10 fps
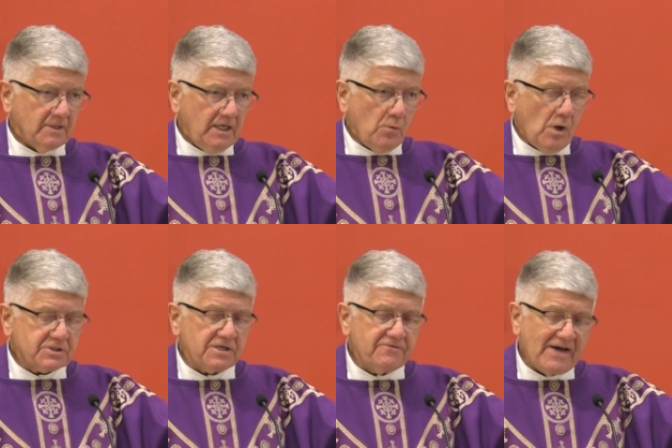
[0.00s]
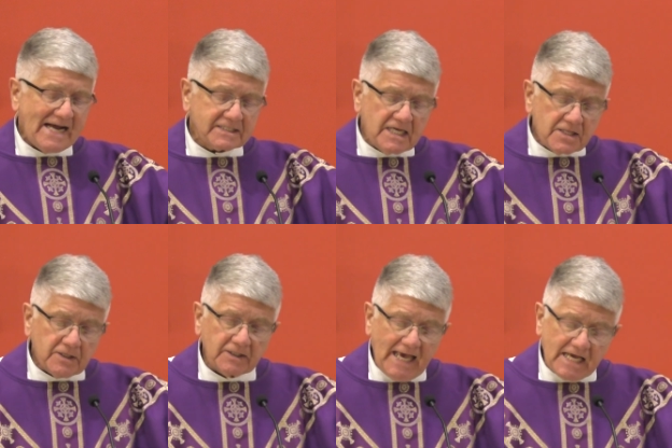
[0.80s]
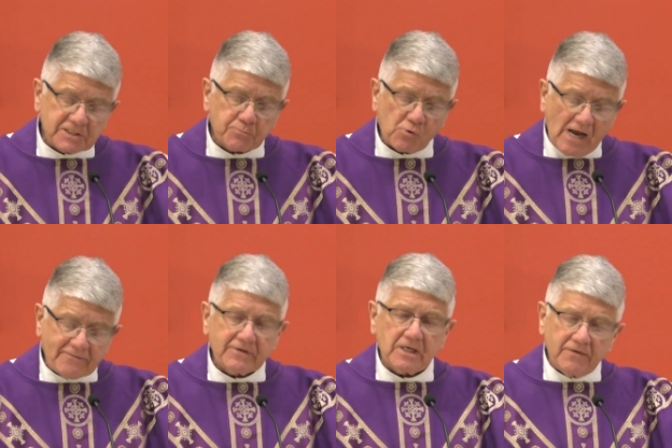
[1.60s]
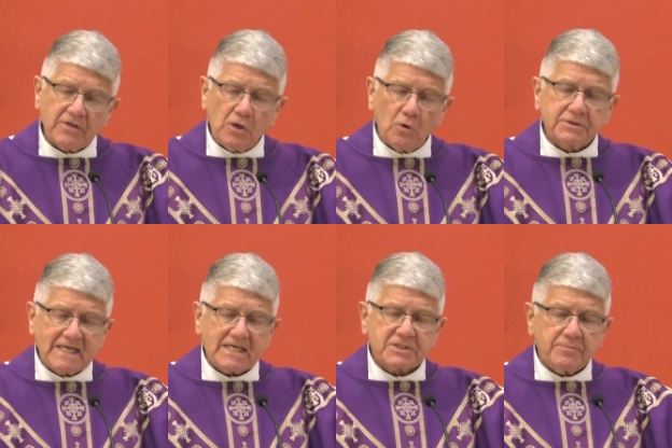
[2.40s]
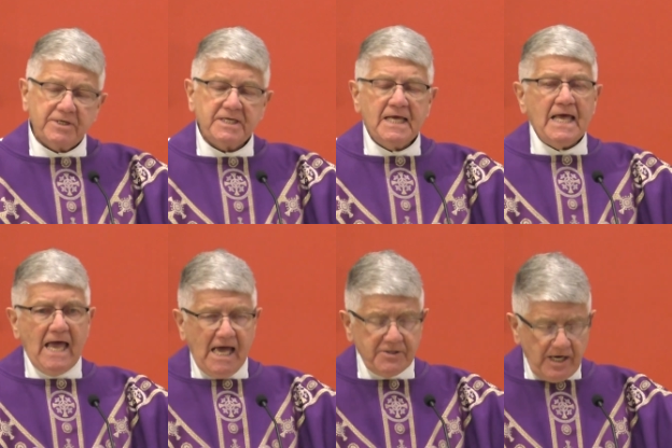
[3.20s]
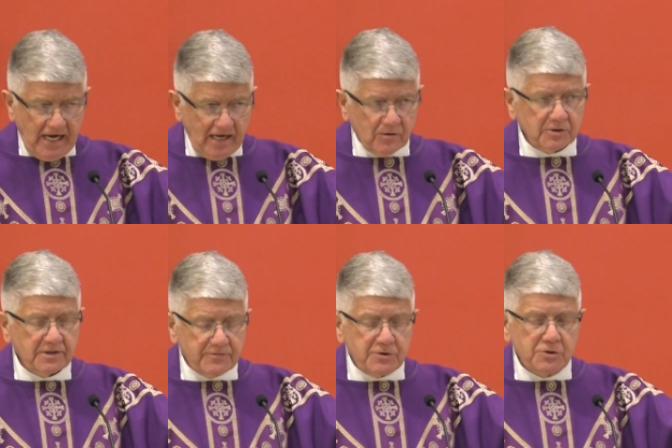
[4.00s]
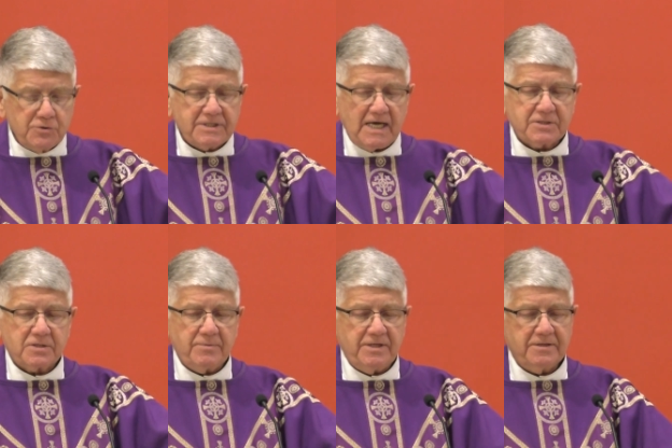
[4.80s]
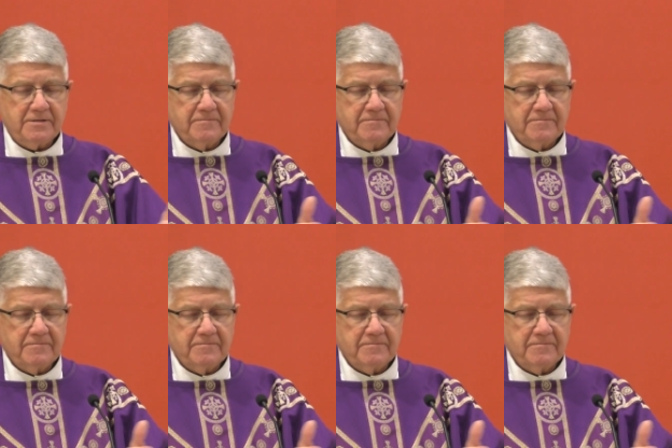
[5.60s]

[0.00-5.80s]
He was, in fact, the last prophet of the Old Testament and the herald of the New Testament.